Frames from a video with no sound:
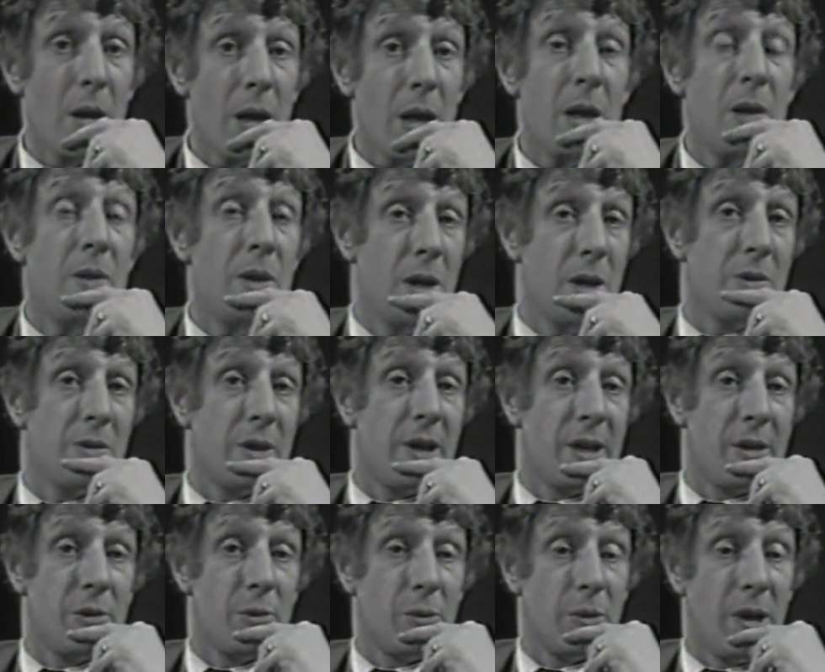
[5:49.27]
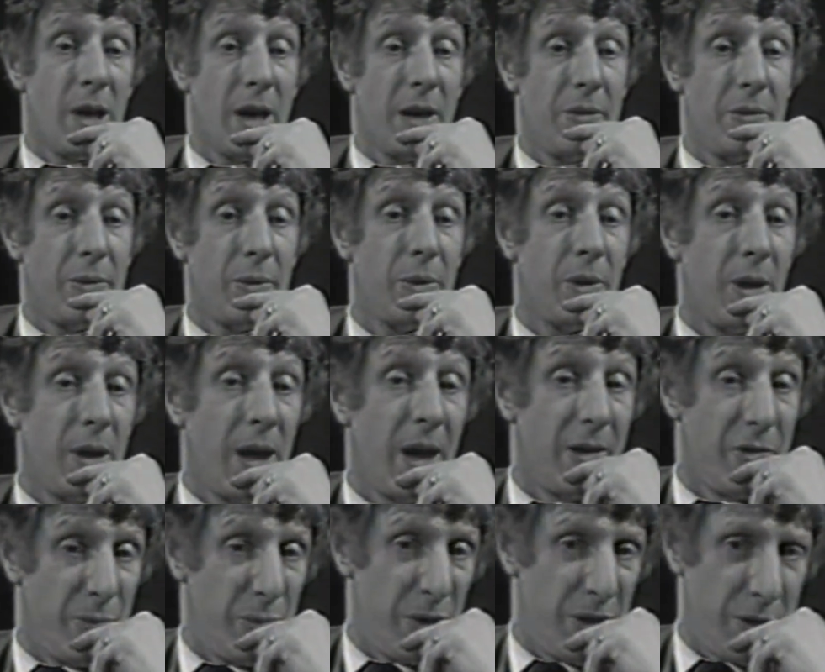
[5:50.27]
in the intellectual life, and the
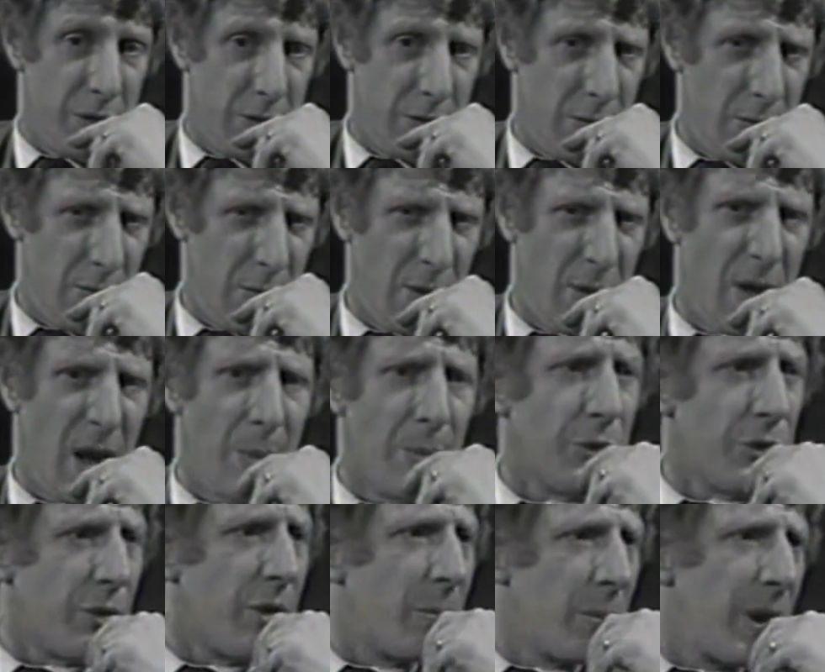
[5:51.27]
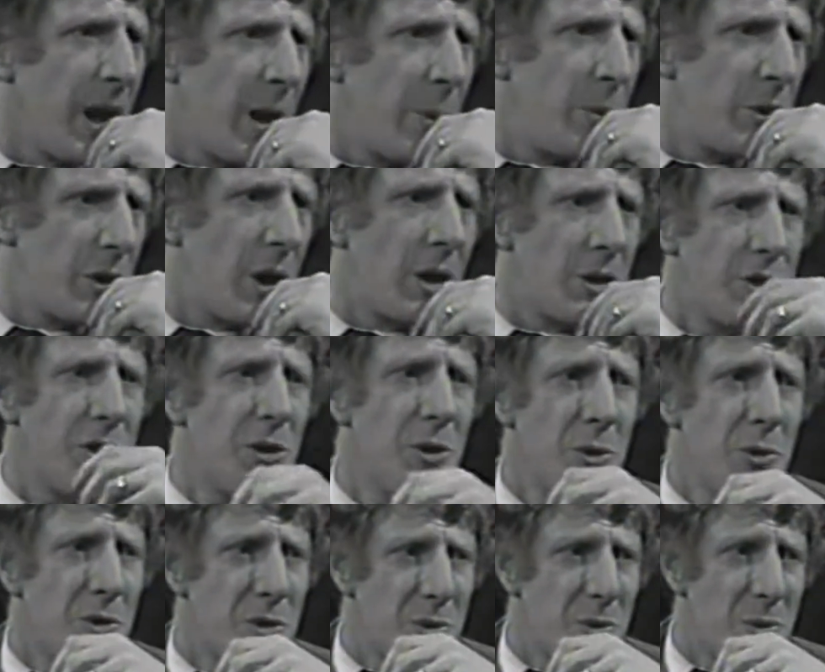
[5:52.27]
life which comes from Cambridge, are
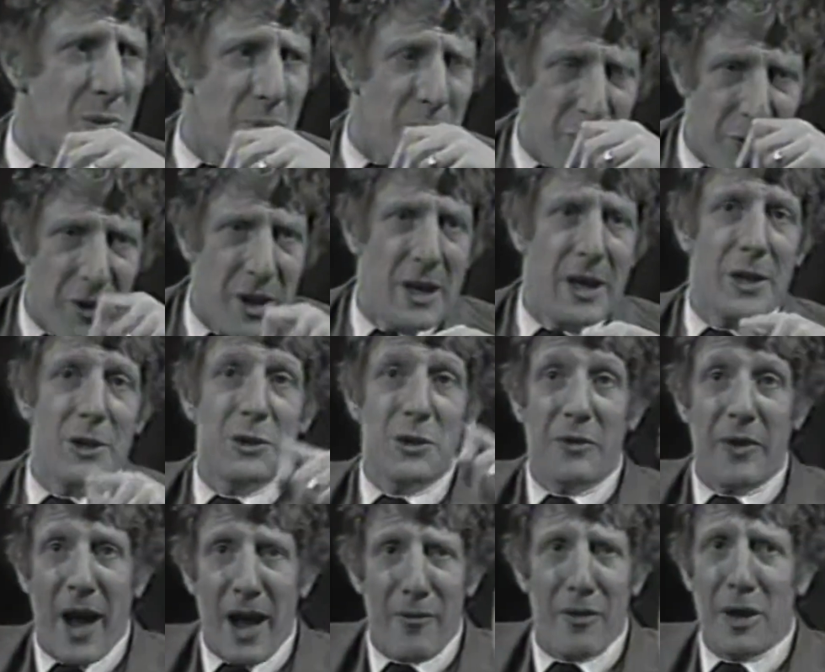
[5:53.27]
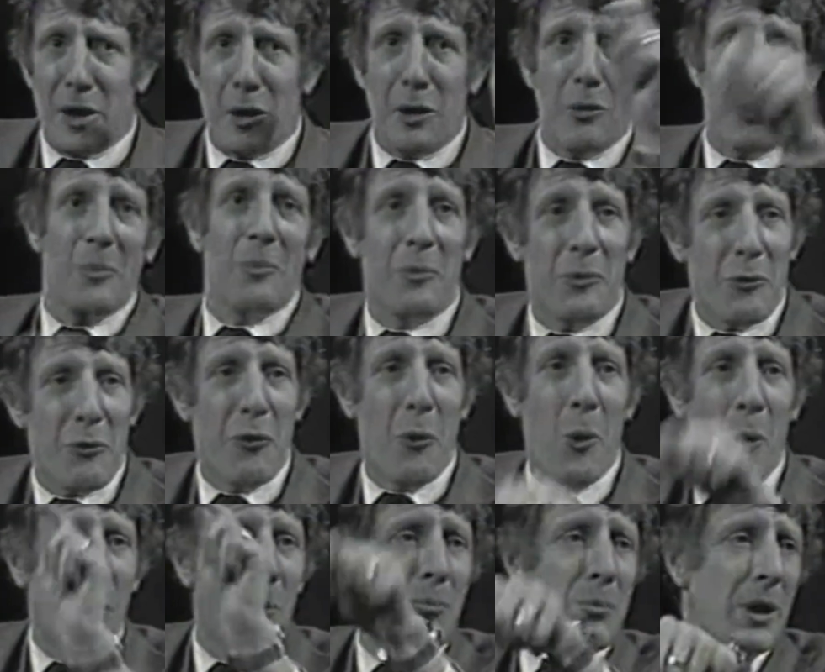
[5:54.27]
due to feelings of having
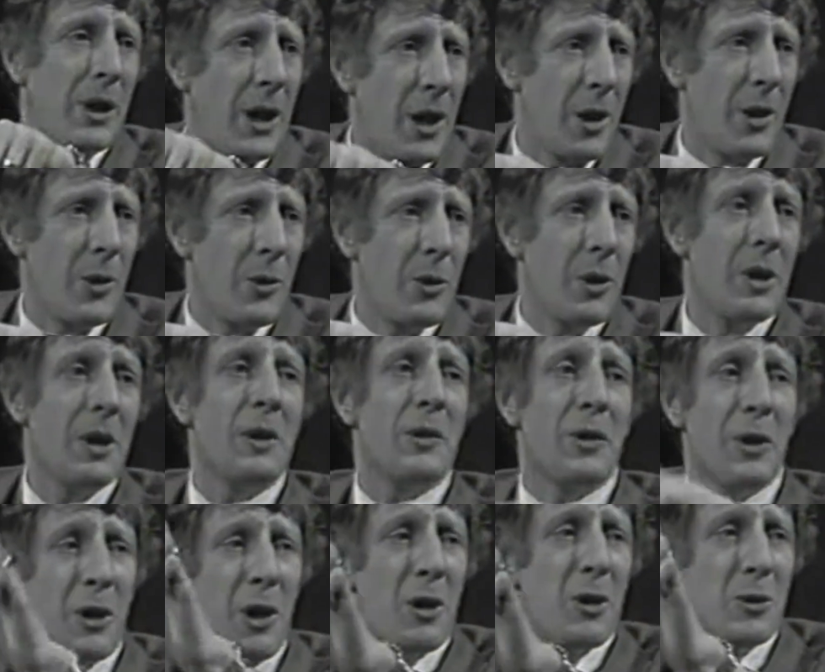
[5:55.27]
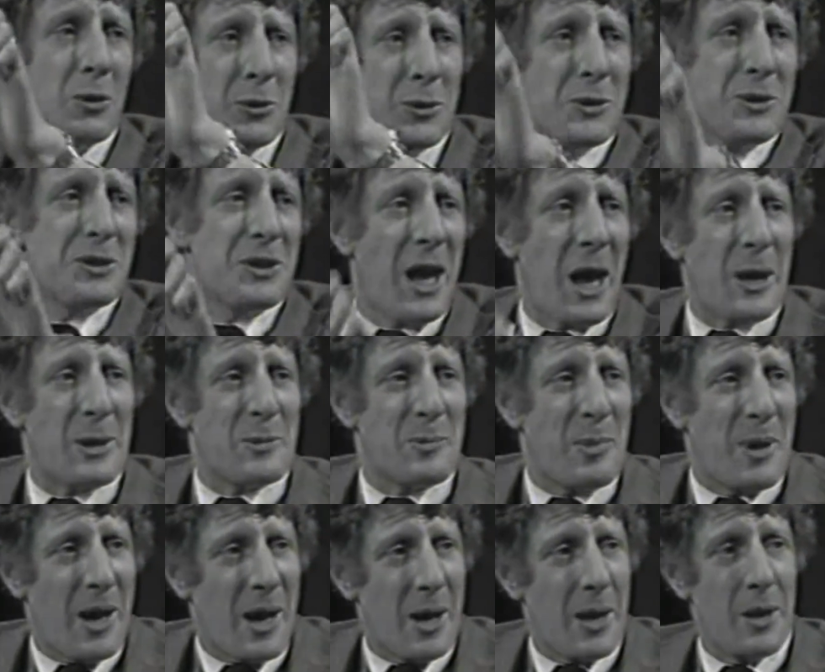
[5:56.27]
fallen below the goals set
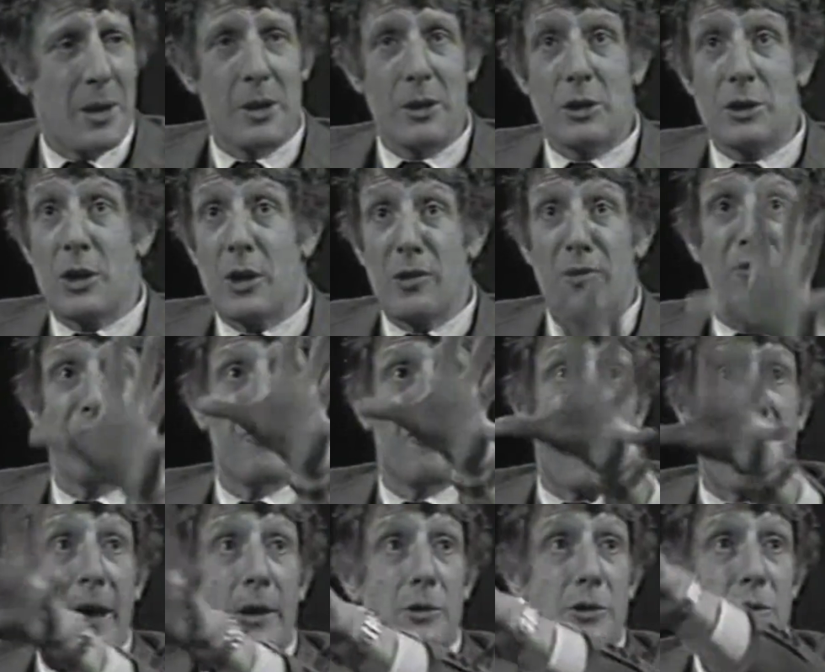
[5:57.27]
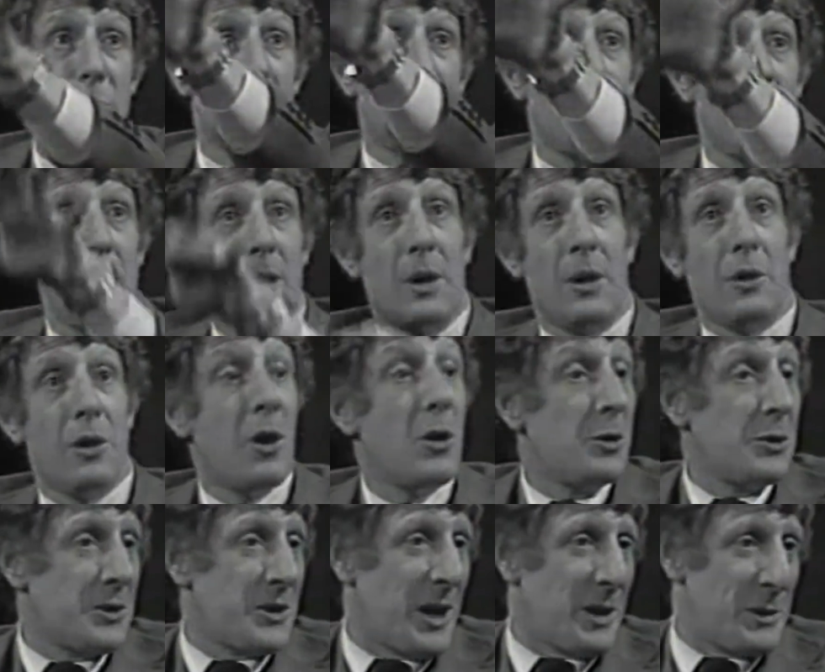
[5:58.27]
by certain phantom
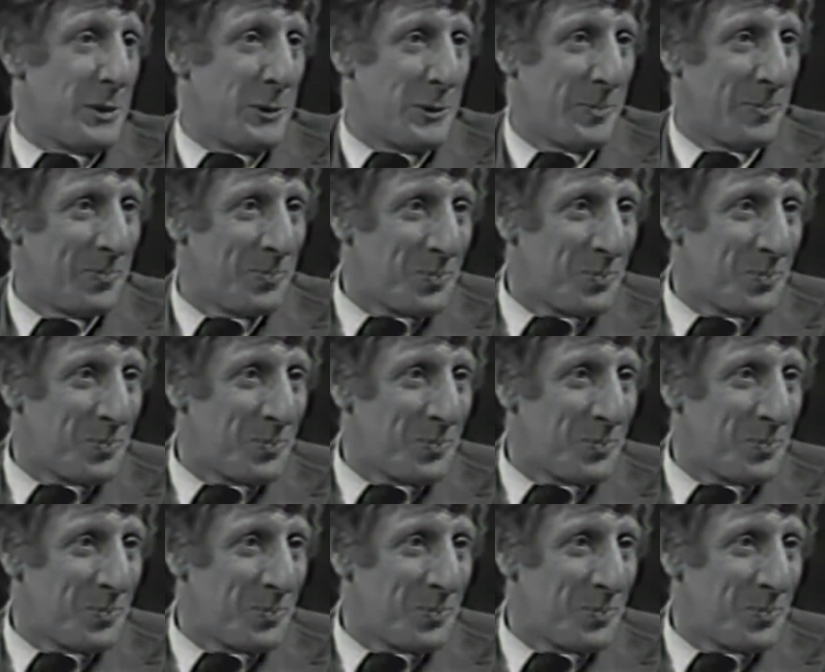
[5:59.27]
goal setters.